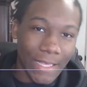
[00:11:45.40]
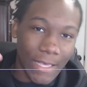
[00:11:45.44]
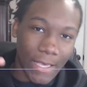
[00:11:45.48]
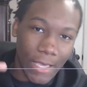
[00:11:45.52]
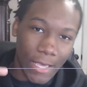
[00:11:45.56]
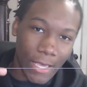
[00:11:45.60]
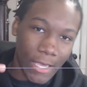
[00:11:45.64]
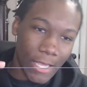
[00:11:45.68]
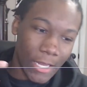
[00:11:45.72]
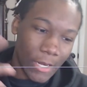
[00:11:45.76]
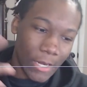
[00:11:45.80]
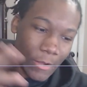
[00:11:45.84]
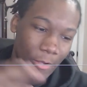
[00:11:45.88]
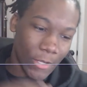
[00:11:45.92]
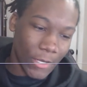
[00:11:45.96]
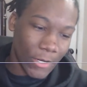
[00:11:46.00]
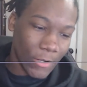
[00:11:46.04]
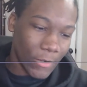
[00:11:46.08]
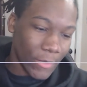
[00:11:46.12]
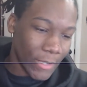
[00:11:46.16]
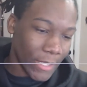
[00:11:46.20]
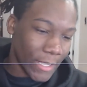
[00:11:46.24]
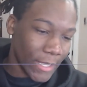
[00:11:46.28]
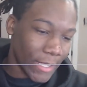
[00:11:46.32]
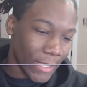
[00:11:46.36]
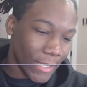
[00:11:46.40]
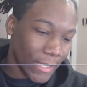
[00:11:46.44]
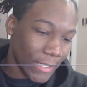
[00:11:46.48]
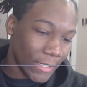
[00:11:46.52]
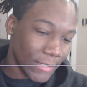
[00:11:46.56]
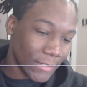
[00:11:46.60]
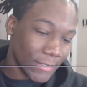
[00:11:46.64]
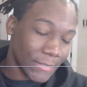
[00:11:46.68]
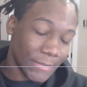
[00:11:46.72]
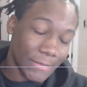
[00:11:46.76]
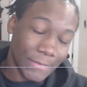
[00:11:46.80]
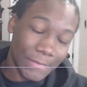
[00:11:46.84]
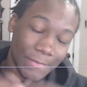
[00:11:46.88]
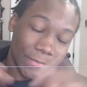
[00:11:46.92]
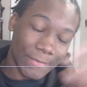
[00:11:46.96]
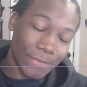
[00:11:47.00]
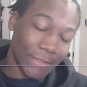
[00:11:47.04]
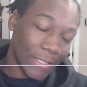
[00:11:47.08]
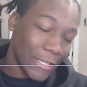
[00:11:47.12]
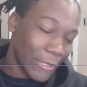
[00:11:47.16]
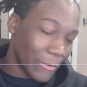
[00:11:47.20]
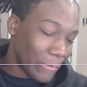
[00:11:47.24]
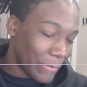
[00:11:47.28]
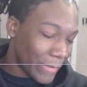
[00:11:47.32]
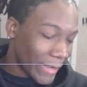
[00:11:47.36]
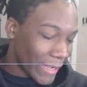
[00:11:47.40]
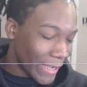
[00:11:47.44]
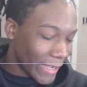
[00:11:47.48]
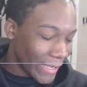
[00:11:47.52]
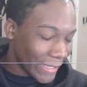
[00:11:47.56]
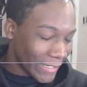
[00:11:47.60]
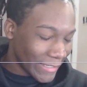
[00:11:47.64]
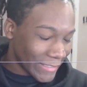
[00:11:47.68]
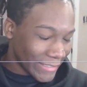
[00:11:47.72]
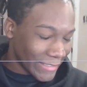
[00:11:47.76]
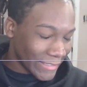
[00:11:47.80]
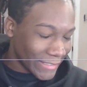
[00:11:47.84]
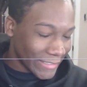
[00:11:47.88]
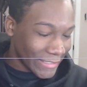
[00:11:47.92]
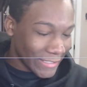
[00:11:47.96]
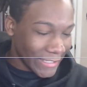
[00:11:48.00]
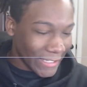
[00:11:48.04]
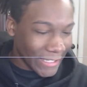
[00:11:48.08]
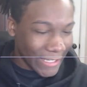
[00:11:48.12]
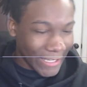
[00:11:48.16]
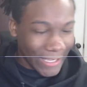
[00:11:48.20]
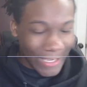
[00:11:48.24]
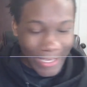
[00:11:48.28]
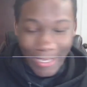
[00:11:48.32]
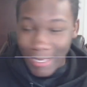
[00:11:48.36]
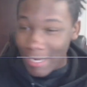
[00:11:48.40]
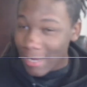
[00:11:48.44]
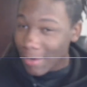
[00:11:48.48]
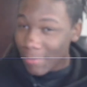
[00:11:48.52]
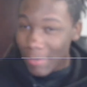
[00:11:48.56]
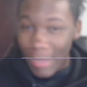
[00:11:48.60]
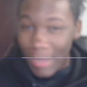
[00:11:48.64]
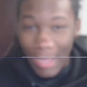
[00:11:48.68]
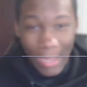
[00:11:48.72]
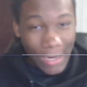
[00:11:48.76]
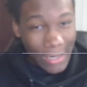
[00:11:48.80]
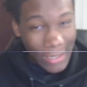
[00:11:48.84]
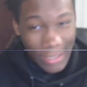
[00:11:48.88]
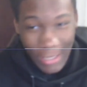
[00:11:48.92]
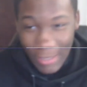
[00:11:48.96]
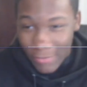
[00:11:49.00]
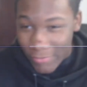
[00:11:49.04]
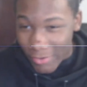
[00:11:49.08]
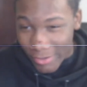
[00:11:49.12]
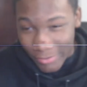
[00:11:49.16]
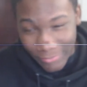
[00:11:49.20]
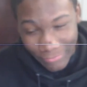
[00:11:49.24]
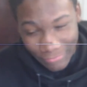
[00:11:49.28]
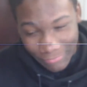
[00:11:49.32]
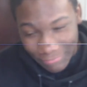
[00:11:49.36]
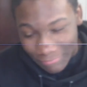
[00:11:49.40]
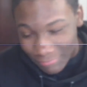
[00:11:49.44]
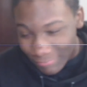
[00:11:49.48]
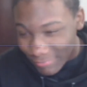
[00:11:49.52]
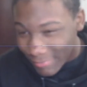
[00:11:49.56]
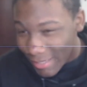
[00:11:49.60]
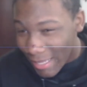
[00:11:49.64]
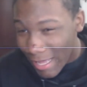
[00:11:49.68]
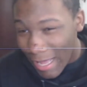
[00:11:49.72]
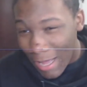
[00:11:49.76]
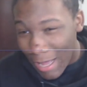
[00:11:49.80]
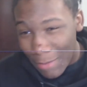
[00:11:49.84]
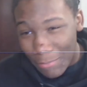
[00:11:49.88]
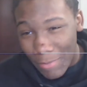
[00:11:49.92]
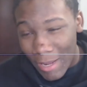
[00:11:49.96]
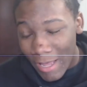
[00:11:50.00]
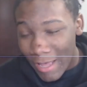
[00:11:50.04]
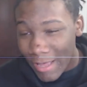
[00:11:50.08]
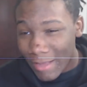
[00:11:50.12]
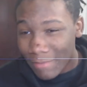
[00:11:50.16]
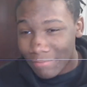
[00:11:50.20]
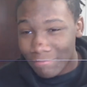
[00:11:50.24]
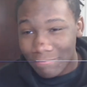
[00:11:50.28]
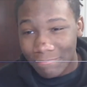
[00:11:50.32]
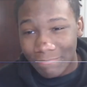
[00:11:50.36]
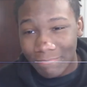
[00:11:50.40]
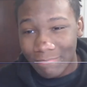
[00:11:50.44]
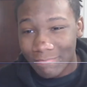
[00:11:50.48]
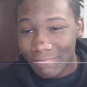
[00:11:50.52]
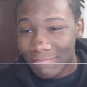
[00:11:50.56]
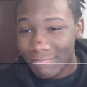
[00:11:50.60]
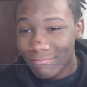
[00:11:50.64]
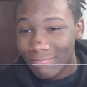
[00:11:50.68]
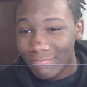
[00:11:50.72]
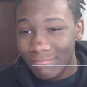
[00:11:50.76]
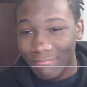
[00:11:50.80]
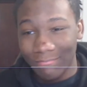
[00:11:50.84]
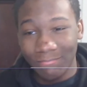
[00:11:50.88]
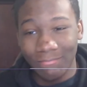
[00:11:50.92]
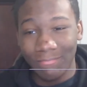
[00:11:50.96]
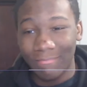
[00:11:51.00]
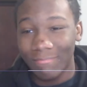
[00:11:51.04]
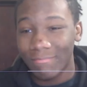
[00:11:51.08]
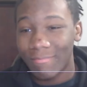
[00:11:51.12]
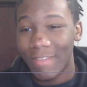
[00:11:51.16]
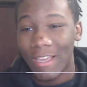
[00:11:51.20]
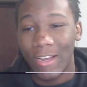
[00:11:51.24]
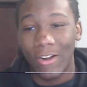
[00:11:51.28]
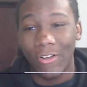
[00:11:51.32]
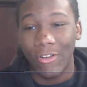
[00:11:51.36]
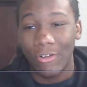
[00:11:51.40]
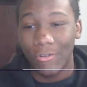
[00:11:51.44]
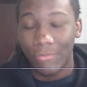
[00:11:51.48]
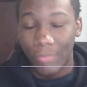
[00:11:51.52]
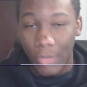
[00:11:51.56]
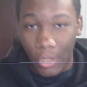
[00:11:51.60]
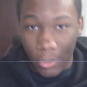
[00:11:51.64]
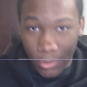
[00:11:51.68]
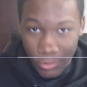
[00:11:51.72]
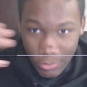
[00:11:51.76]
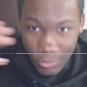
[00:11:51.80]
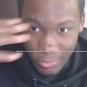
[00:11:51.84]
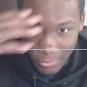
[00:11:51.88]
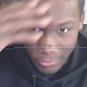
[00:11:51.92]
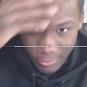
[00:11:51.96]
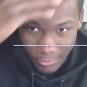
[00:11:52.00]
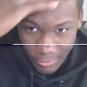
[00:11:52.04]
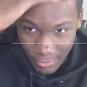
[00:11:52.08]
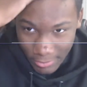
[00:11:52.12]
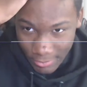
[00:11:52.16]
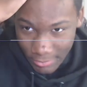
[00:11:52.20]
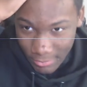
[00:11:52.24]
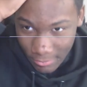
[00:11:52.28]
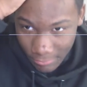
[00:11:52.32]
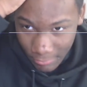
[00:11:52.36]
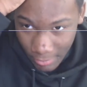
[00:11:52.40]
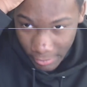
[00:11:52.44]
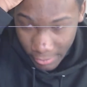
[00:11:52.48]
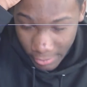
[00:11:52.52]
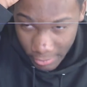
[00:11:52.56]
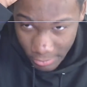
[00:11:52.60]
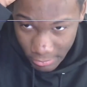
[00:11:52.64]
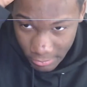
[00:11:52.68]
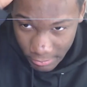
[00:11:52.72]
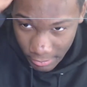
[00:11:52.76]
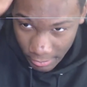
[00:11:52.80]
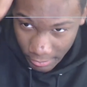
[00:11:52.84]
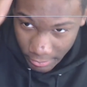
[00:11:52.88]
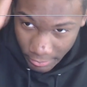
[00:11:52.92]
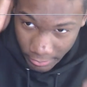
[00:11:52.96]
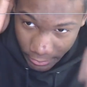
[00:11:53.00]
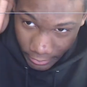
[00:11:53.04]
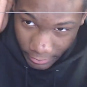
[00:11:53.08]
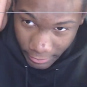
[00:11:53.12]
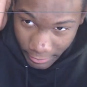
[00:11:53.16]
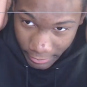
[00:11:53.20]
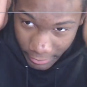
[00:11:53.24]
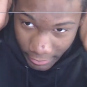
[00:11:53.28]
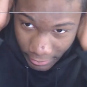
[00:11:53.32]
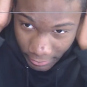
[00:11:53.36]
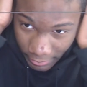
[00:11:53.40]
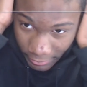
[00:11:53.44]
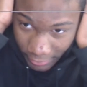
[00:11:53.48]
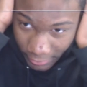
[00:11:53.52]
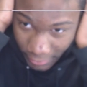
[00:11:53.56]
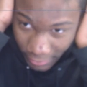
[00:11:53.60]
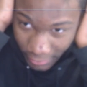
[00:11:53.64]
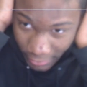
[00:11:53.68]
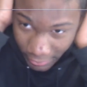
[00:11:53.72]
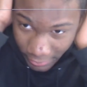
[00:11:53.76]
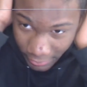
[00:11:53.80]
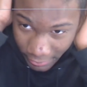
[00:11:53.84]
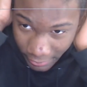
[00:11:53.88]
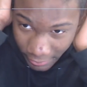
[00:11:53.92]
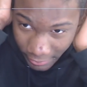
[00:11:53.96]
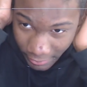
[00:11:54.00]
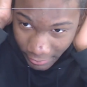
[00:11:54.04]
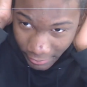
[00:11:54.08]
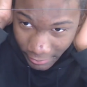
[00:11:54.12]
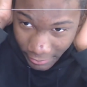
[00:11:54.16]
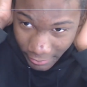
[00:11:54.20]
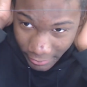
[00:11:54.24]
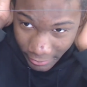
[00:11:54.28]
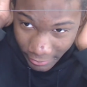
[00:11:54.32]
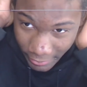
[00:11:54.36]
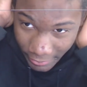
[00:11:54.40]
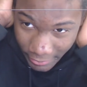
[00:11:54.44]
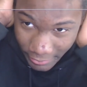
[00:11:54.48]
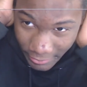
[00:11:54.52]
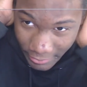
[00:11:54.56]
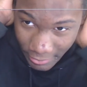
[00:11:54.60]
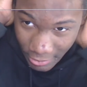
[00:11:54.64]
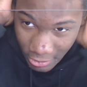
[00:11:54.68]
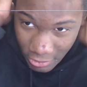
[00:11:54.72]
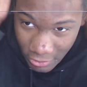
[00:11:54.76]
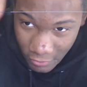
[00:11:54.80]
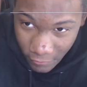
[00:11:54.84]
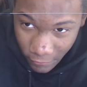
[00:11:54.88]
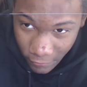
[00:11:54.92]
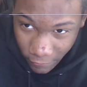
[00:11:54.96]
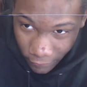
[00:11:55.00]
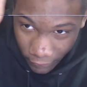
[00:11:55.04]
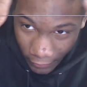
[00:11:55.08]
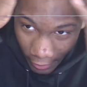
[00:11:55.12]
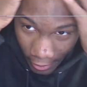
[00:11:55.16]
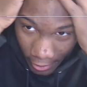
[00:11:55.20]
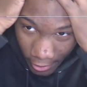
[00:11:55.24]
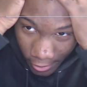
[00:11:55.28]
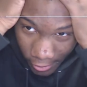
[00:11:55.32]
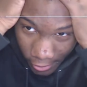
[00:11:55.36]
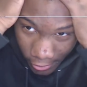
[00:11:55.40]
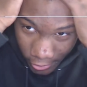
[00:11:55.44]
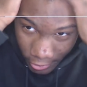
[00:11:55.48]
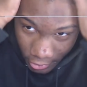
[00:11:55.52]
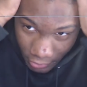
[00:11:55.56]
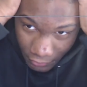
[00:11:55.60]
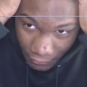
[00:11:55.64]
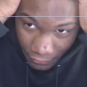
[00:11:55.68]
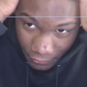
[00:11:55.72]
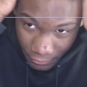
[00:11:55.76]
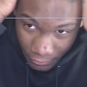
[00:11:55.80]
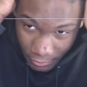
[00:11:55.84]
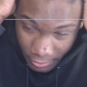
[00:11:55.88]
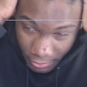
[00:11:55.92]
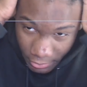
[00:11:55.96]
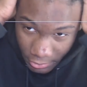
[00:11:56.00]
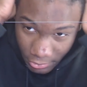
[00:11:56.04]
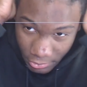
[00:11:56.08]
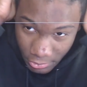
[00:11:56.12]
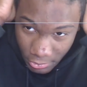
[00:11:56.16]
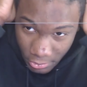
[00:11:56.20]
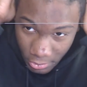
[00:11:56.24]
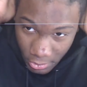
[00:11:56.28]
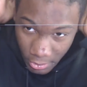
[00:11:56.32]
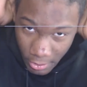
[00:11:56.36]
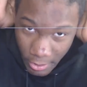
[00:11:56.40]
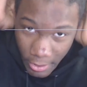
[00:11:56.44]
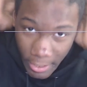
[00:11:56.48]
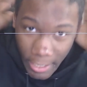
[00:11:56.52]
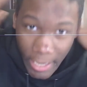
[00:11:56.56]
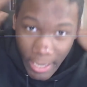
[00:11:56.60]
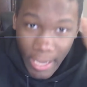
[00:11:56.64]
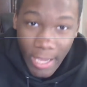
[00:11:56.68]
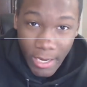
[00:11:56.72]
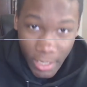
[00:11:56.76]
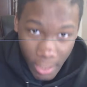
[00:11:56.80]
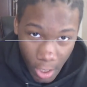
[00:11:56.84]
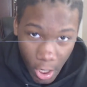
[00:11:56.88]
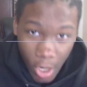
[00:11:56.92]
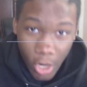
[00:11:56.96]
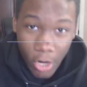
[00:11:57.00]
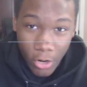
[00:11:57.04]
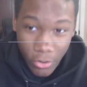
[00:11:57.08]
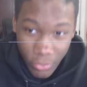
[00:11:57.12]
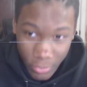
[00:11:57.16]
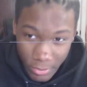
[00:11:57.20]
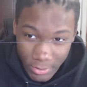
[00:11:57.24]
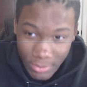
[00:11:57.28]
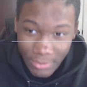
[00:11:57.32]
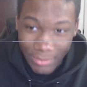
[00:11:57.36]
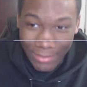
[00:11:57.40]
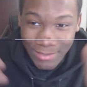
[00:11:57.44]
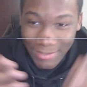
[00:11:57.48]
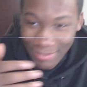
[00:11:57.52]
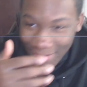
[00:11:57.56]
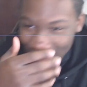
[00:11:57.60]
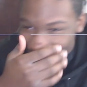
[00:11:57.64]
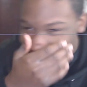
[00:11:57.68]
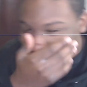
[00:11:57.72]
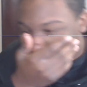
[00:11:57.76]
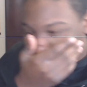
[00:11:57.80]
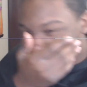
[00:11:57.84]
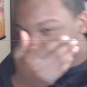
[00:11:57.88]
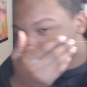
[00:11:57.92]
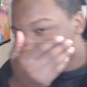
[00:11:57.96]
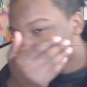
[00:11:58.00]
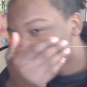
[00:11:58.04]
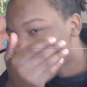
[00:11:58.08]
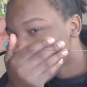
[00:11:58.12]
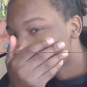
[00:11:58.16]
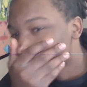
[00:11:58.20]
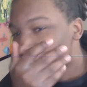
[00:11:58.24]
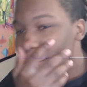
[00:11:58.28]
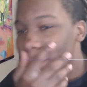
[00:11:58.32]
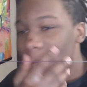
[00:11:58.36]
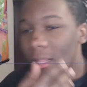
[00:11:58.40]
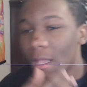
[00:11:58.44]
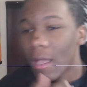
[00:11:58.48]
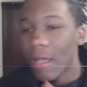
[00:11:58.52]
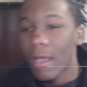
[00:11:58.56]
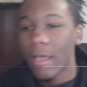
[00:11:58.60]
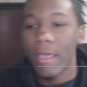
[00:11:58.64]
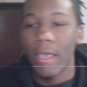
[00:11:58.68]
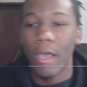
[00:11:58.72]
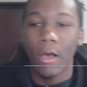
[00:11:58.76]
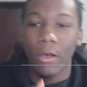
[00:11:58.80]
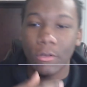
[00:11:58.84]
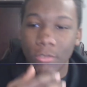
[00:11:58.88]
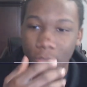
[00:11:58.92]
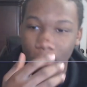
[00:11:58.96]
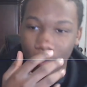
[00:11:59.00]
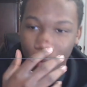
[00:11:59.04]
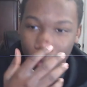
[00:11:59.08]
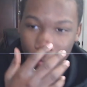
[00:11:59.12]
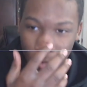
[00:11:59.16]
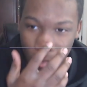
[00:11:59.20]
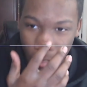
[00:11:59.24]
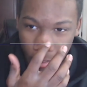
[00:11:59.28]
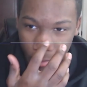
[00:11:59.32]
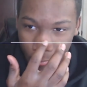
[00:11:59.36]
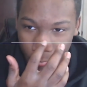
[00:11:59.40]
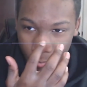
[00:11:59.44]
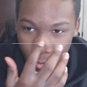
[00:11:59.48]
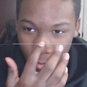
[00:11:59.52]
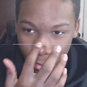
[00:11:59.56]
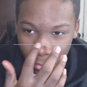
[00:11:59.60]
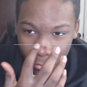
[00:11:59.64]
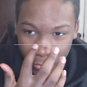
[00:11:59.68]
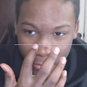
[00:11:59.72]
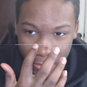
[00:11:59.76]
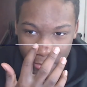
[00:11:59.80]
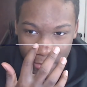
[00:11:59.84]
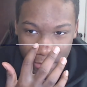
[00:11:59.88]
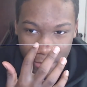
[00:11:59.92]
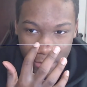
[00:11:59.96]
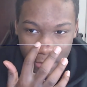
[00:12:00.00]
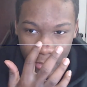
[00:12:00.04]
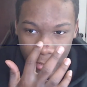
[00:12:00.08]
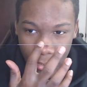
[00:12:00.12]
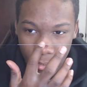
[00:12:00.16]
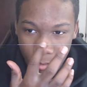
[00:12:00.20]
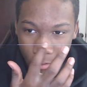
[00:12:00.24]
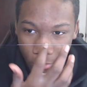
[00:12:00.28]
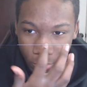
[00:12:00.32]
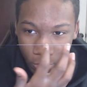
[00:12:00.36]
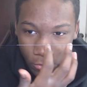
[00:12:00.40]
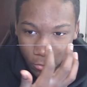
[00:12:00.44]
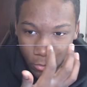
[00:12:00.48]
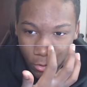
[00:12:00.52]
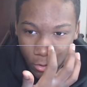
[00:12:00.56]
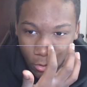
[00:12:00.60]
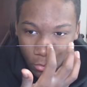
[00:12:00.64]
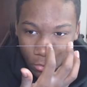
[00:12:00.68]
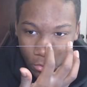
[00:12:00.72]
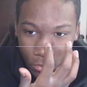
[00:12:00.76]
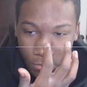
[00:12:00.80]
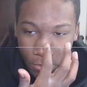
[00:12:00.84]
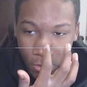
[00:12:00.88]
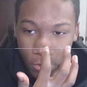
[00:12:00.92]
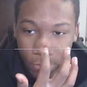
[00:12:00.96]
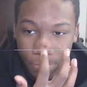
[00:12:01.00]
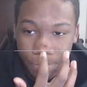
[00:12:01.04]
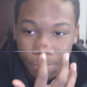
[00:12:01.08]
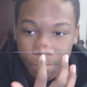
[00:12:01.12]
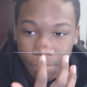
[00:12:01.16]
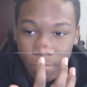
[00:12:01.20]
Anyway, though, guys, I'm back. And I'm not leaving. I'm not. At all. Also, y'all see my hair just got done? Look at it. It's fire. It's fresh. And it hurts. And y'all also might be like, bro, what's this thing on your nose, bro?